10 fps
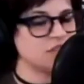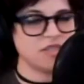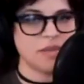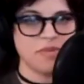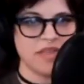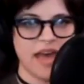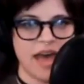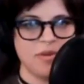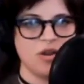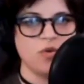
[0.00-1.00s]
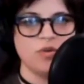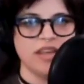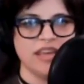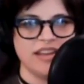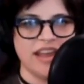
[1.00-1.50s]
something that happened
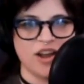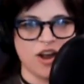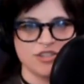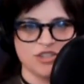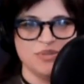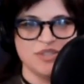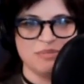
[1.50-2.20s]
only in like cartoons and